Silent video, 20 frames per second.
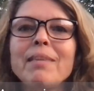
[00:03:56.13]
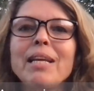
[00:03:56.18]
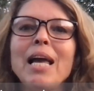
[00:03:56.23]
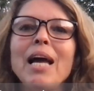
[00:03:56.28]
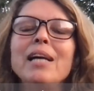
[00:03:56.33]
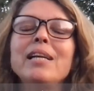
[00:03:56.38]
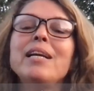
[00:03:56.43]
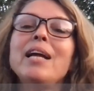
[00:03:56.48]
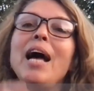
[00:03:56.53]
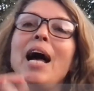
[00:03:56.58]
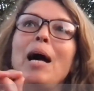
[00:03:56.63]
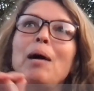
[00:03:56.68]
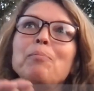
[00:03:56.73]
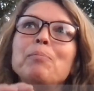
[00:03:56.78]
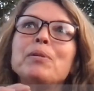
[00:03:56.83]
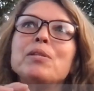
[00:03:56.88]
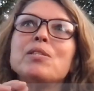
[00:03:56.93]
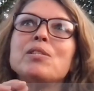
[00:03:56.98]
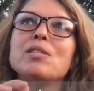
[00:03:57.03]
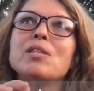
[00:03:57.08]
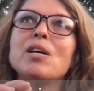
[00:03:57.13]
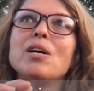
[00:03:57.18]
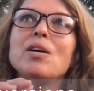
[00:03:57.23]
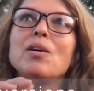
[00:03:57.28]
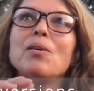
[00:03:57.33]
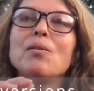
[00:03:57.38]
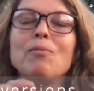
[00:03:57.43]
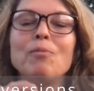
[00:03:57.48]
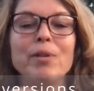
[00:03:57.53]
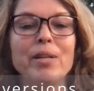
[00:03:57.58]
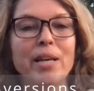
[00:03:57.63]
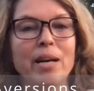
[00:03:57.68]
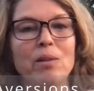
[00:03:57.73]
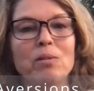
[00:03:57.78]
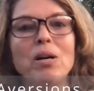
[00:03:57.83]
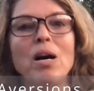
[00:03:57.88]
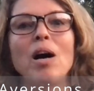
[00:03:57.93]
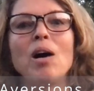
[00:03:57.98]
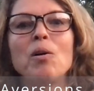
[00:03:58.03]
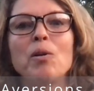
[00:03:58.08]
and it happens without
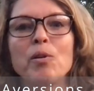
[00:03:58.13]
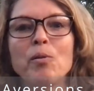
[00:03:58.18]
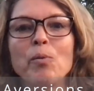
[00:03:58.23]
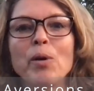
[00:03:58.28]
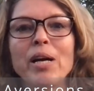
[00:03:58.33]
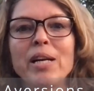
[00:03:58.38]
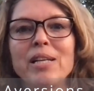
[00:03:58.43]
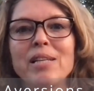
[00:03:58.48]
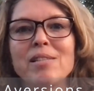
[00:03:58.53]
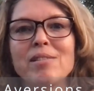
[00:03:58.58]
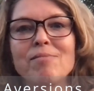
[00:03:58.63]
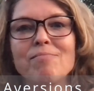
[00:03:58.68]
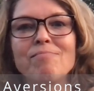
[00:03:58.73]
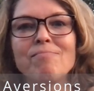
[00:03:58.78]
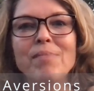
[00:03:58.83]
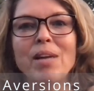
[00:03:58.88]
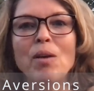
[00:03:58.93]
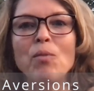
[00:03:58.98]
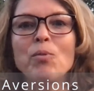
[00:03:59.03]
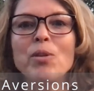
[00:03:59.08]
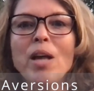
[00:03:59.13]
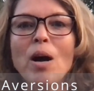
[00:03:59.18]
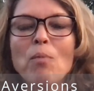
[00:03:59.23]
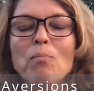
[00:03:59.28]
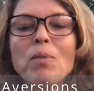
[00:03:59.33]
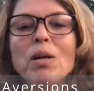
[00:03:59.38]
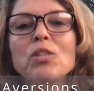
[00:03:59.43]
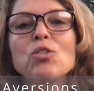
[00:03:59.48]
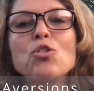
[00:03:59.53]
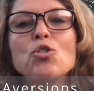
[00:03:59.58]
our awareness and without much